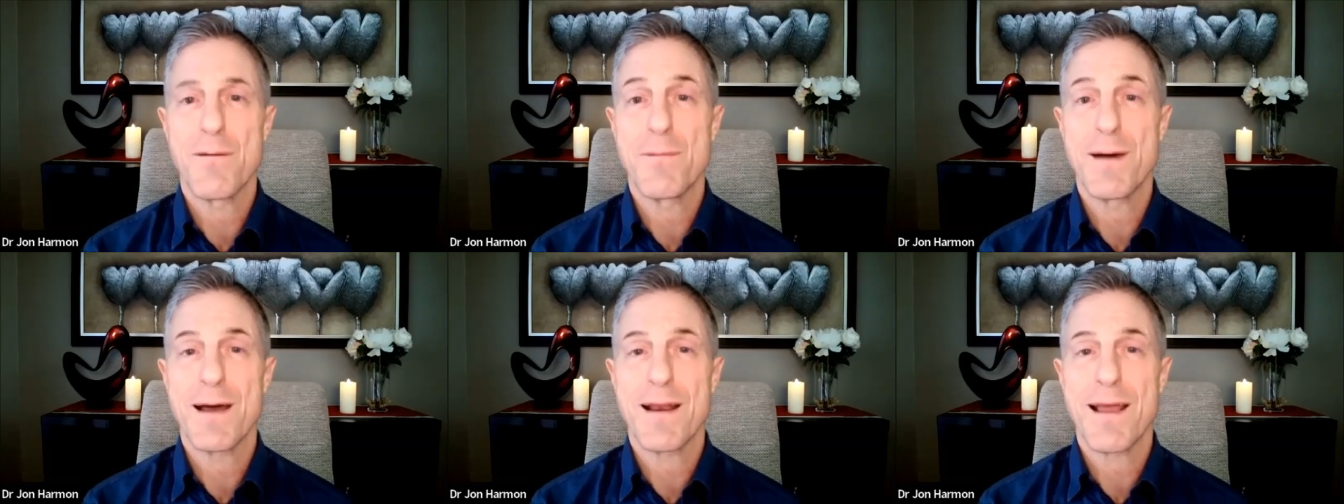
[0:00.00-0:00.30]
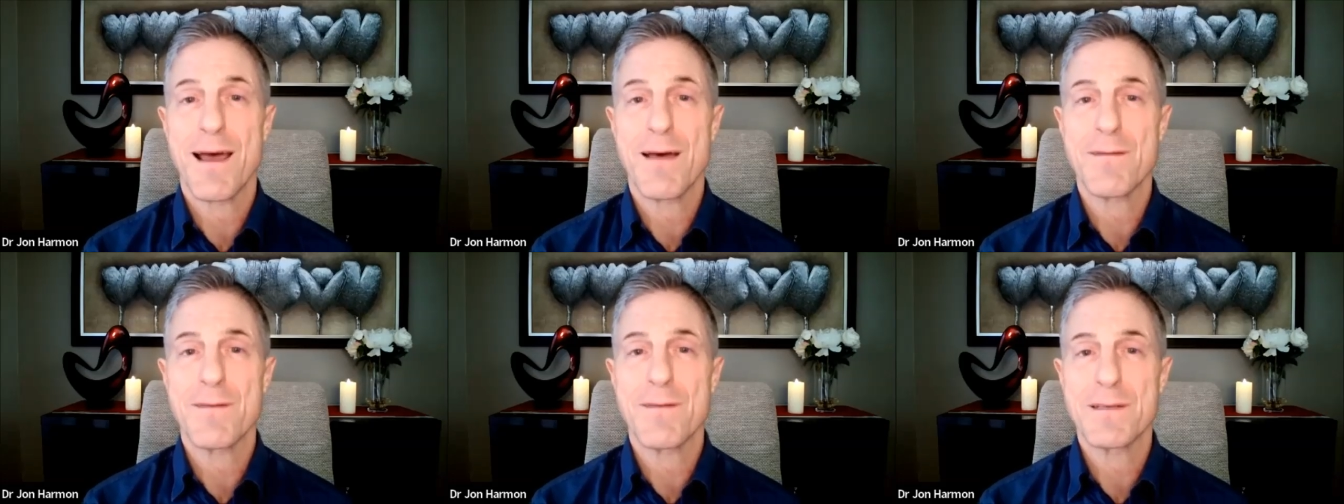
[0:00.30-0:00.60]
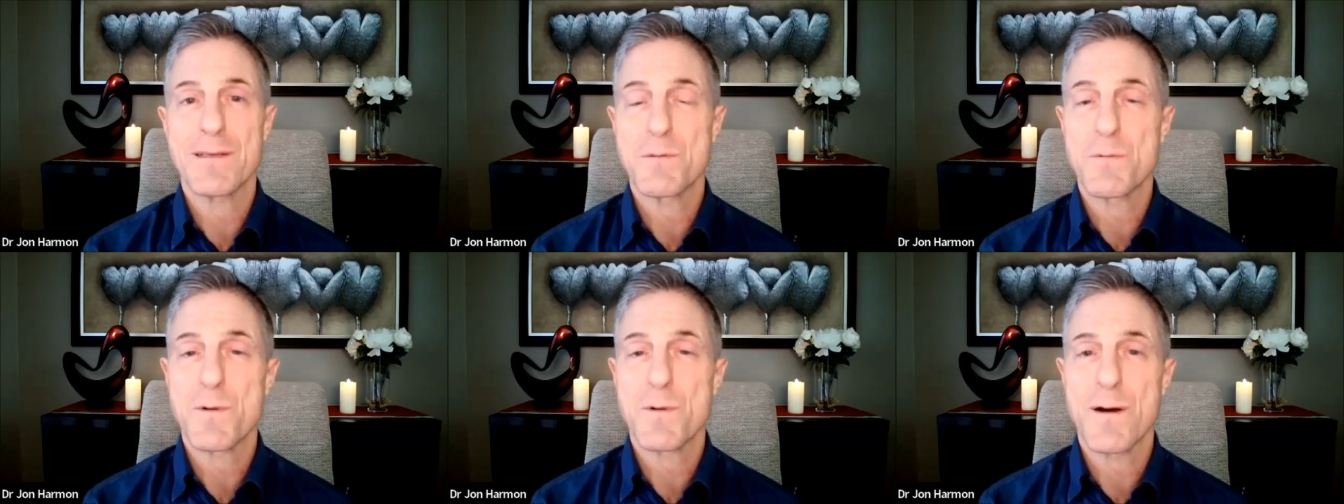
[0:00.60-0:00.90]
about how
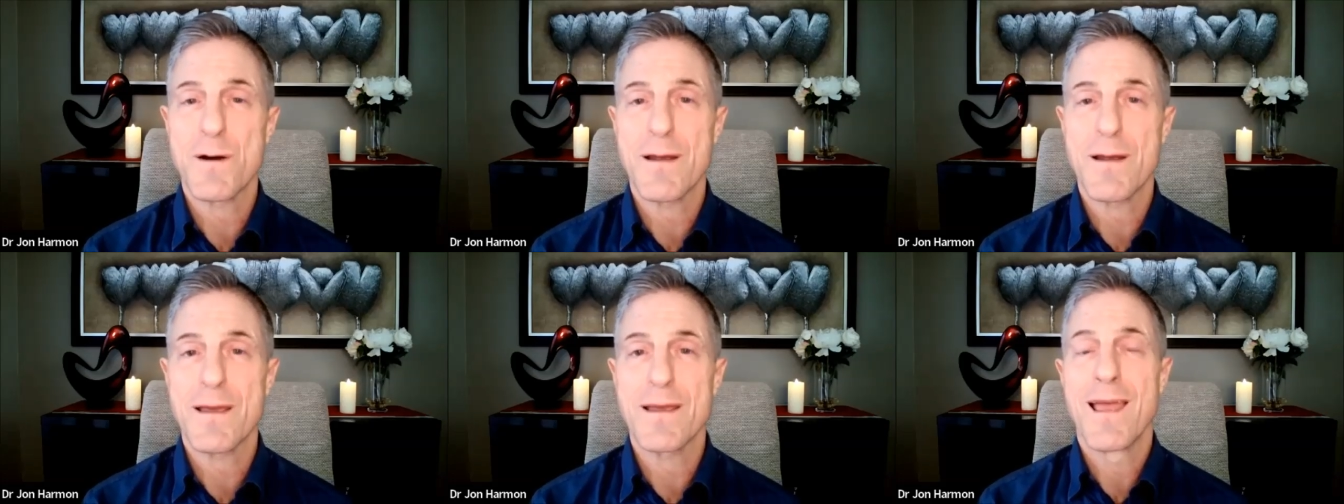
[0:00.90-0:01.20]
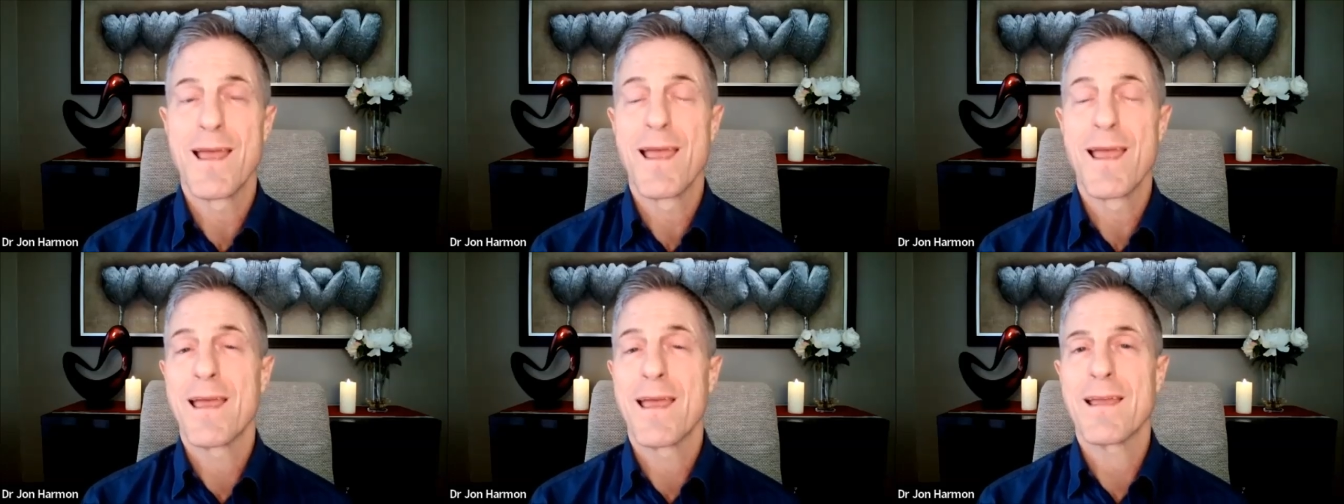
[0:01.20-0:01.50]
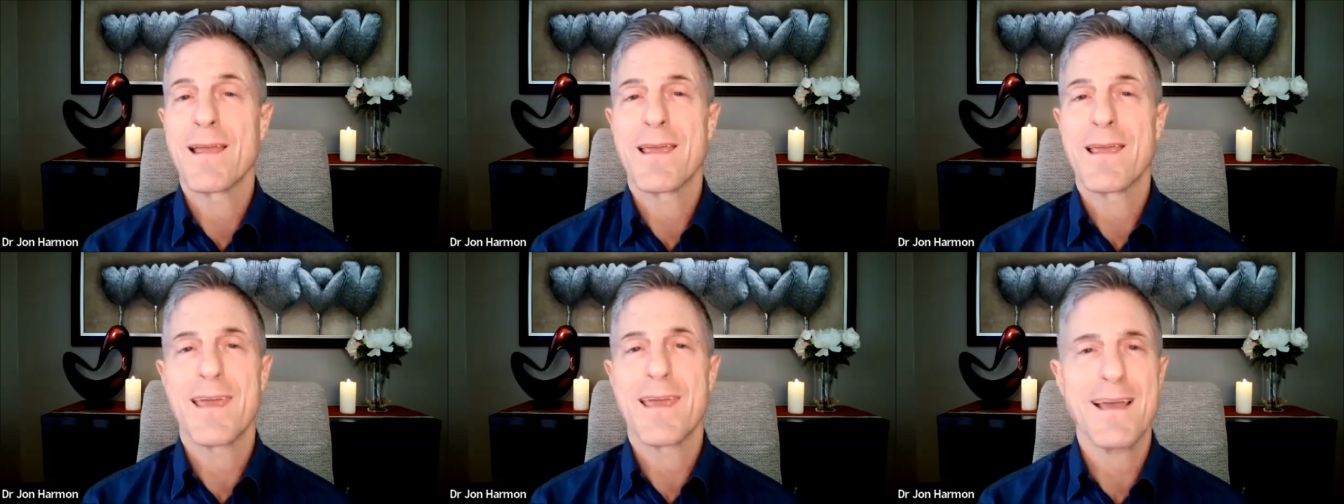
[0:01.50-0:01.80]
these work.
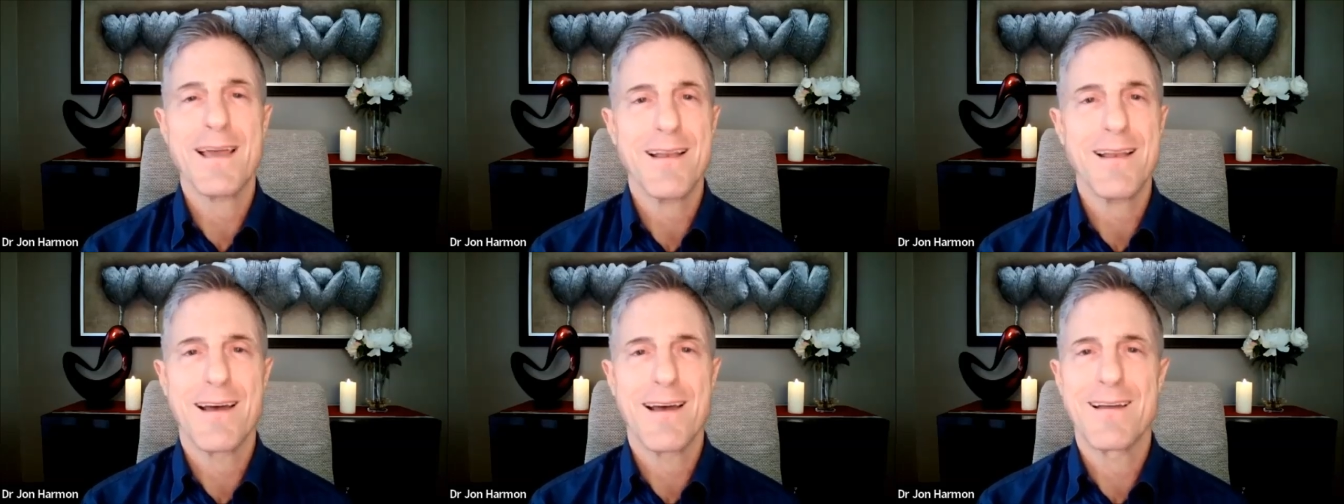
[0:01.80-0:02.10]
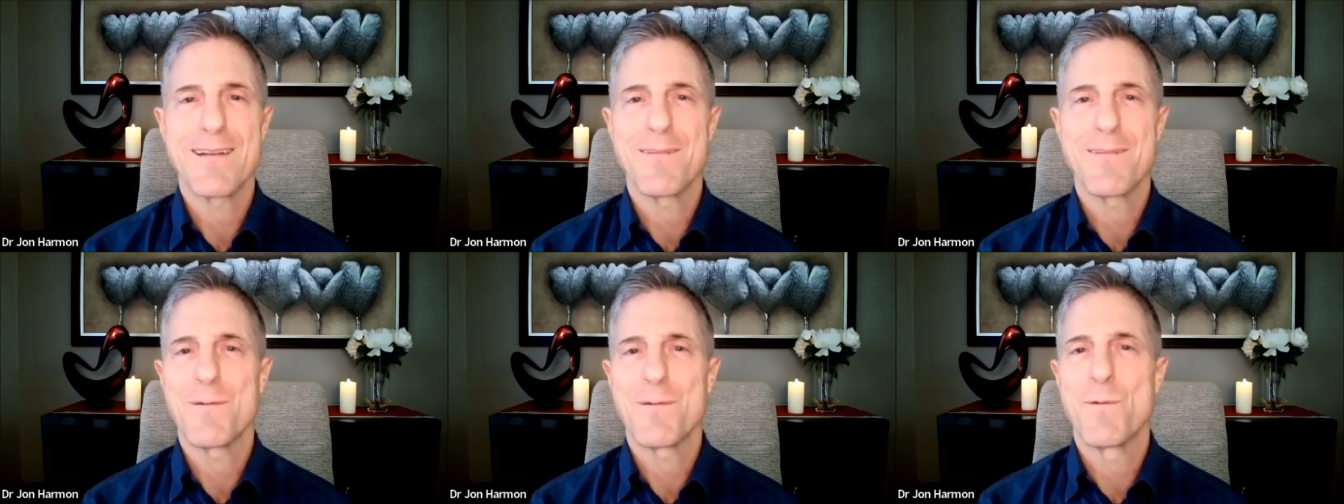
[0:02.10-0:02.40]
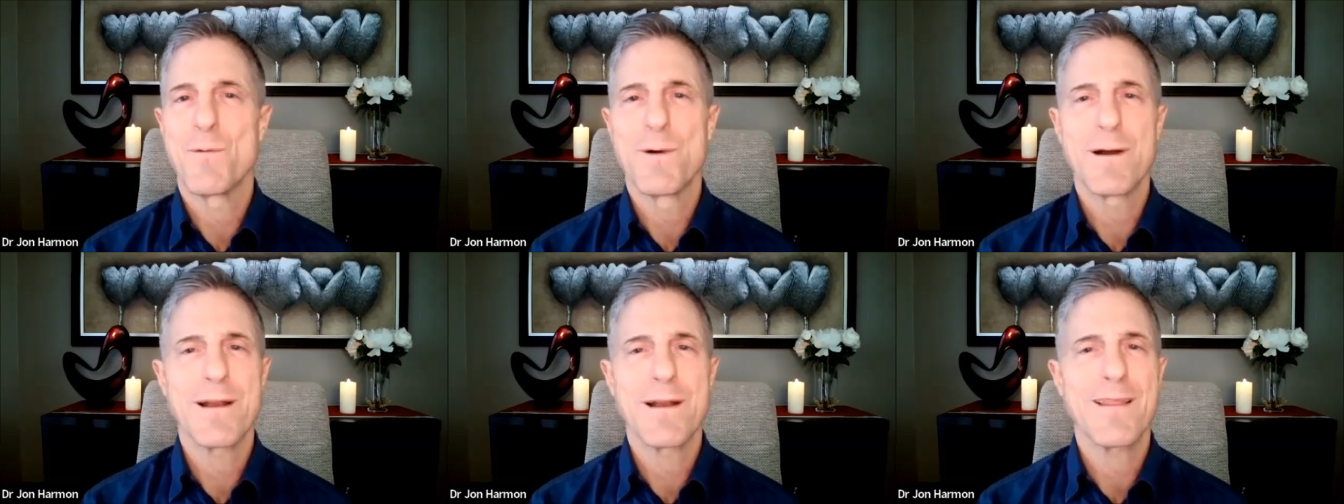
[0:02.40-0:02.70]
Get
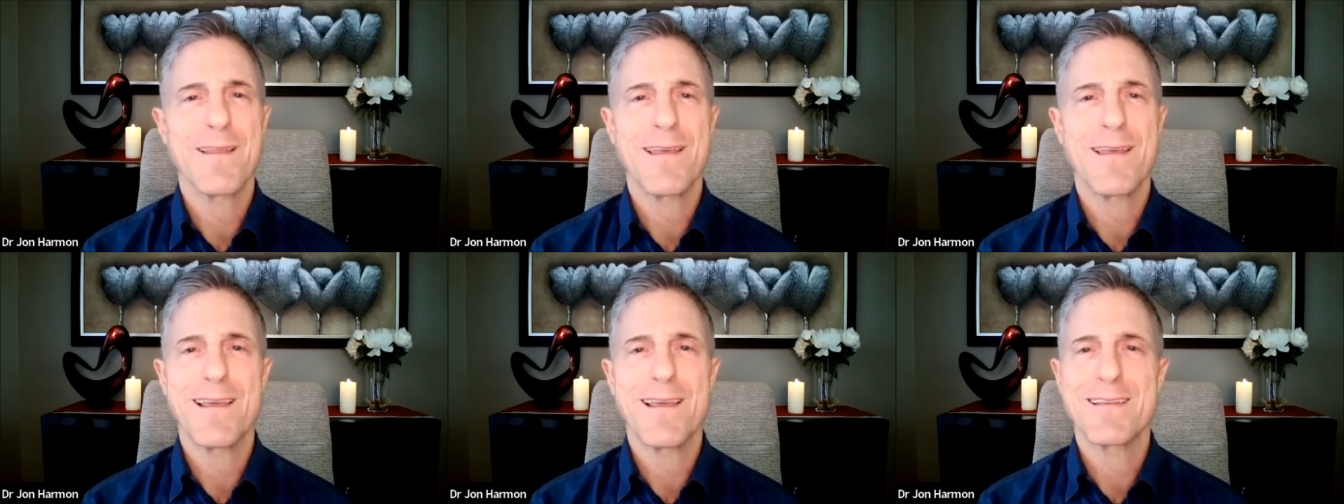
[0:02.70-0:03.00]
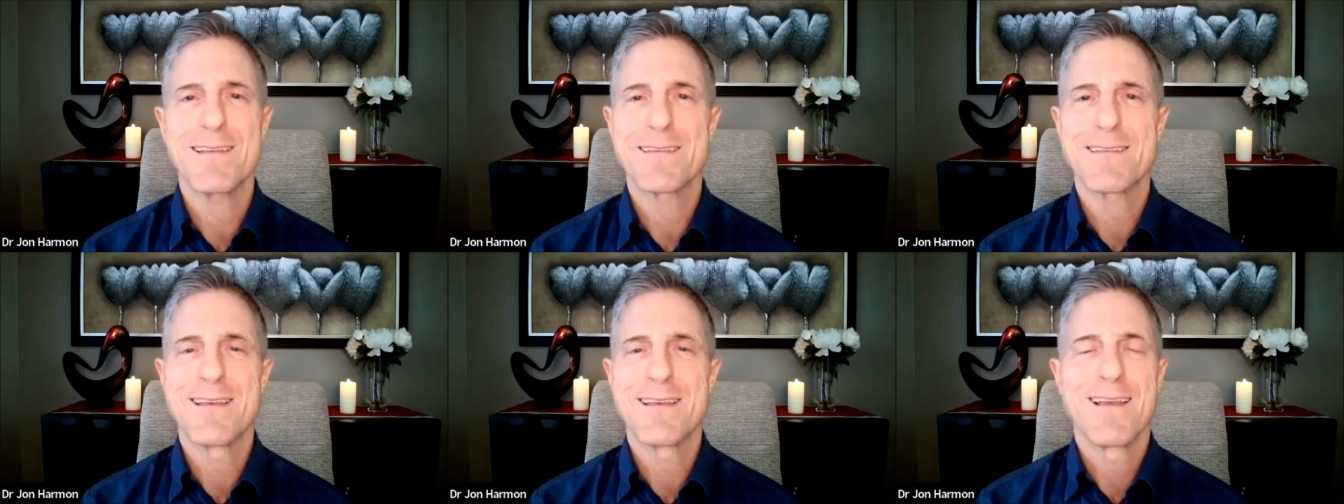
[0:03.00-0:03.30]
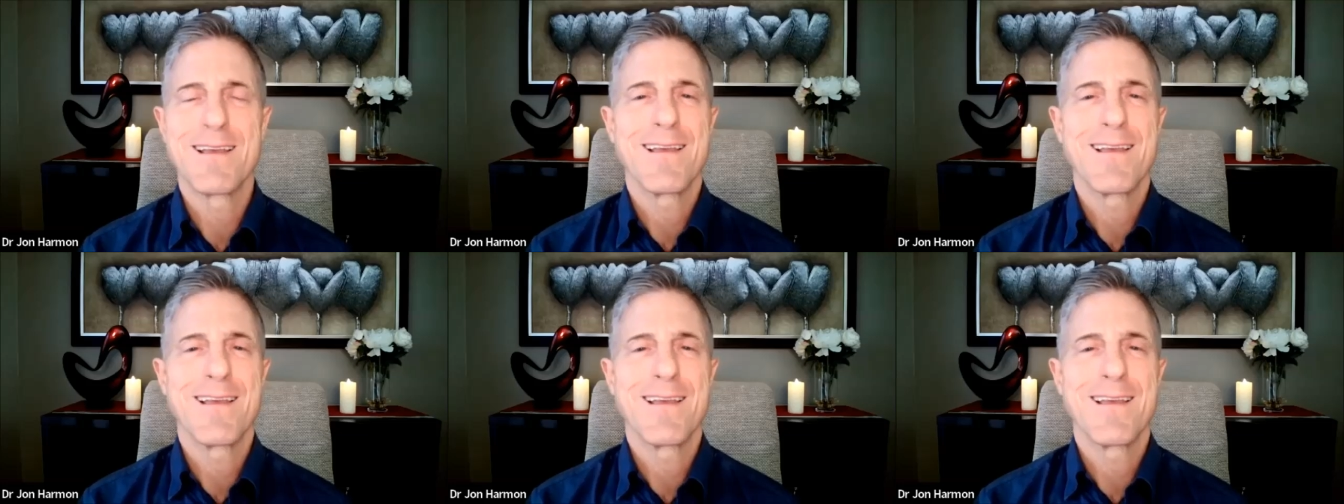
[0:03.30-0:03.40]
one of these